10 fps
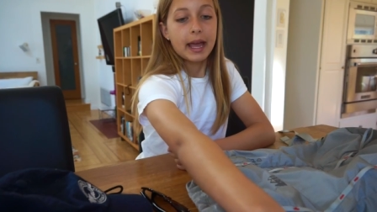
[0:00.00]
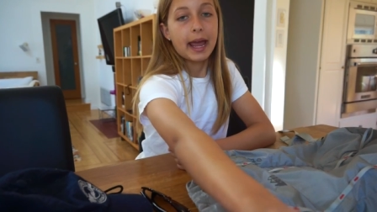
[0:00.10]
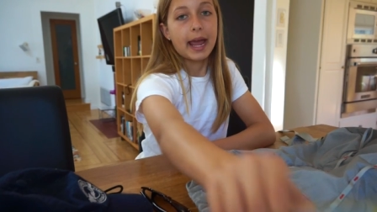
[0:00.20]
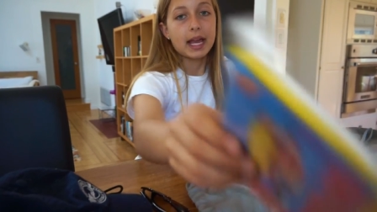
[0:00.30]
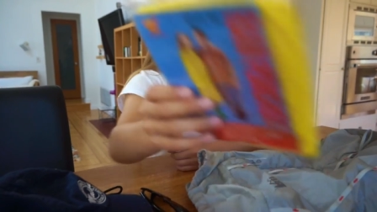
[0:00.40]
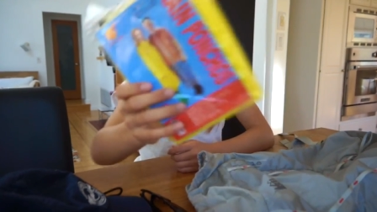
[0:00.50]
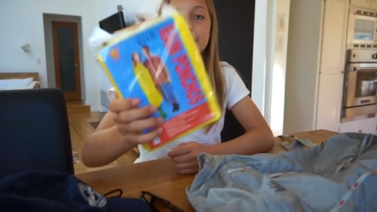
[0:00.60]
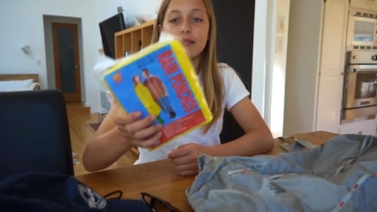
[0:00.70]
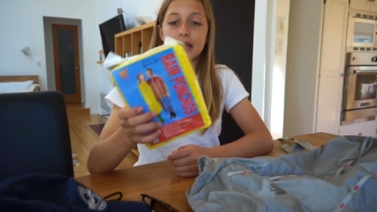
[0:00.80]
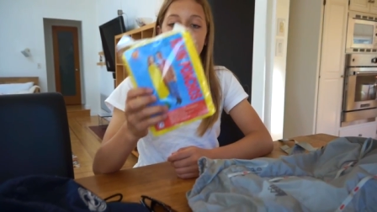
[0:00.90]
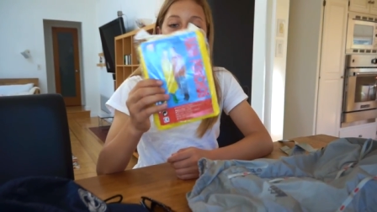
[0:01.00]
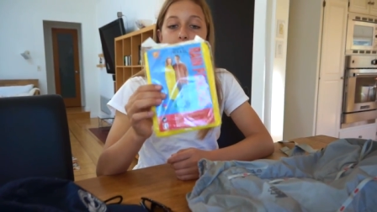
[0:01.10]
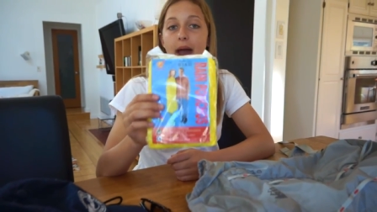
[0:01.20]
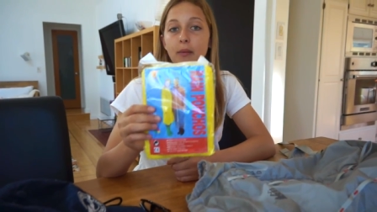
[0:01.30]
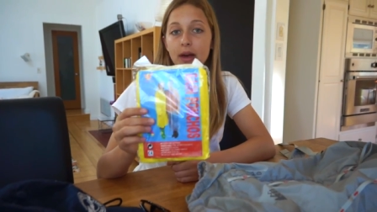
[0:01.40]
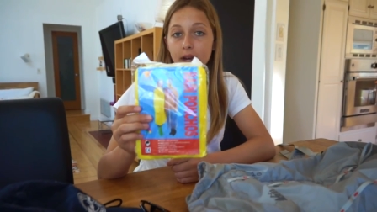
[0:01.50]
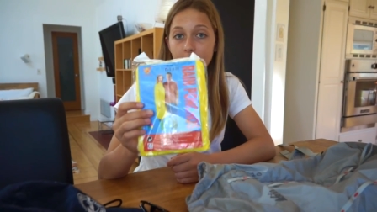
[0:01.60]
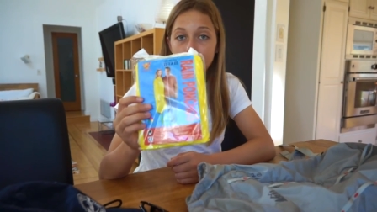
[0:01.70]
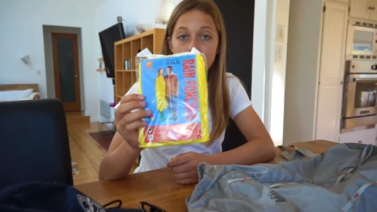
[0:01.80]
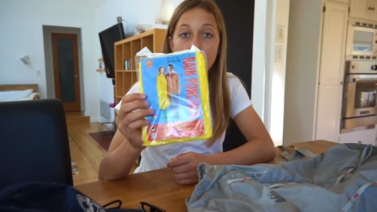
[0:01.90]
And if in case of bad
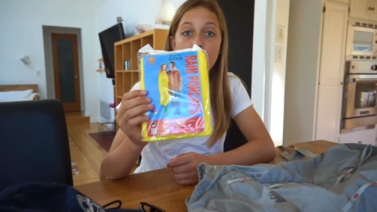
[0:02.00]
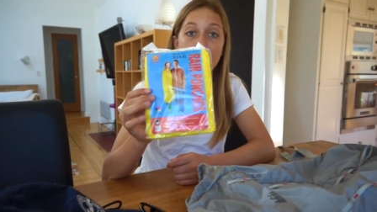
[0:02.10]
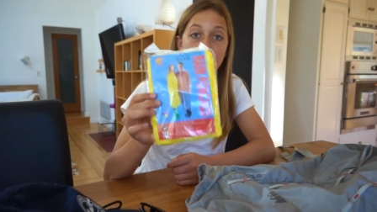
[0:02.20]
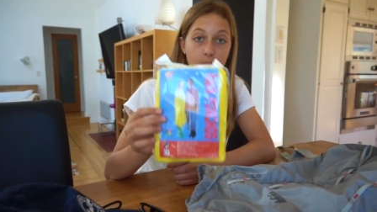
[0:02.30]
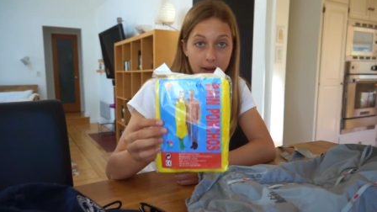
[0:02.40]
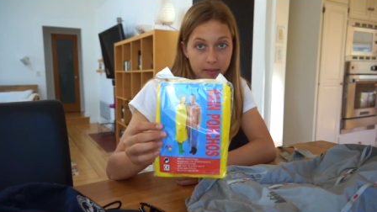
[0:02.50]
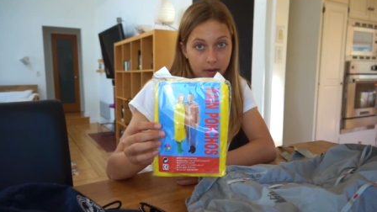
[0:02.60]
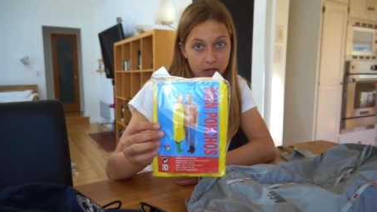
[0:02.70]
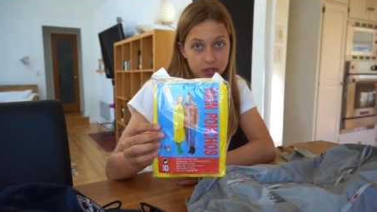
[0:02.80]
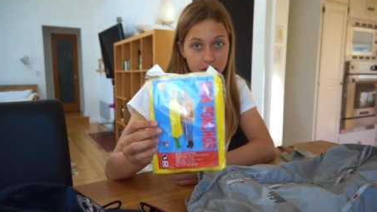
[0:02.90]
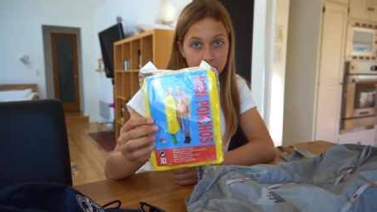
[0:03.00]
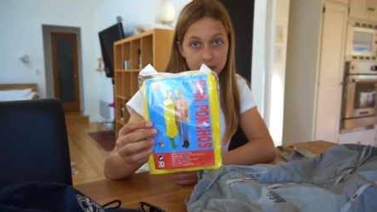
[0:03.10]
weather, a rain poncho.